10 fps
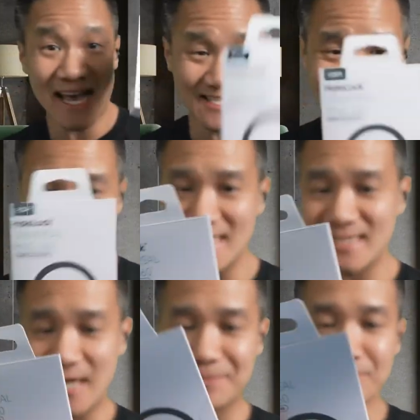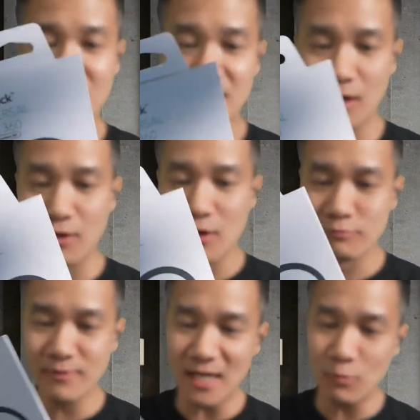and set this up. So
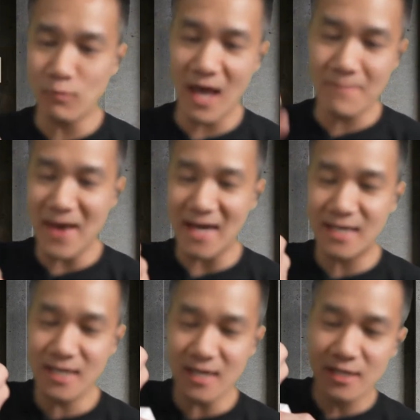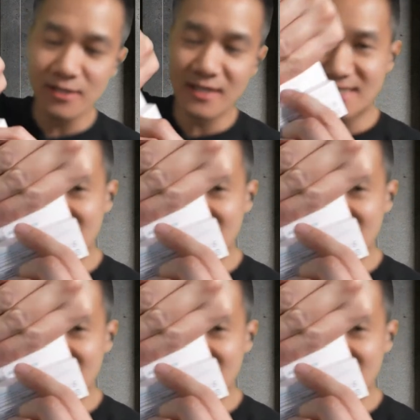right away back here, you can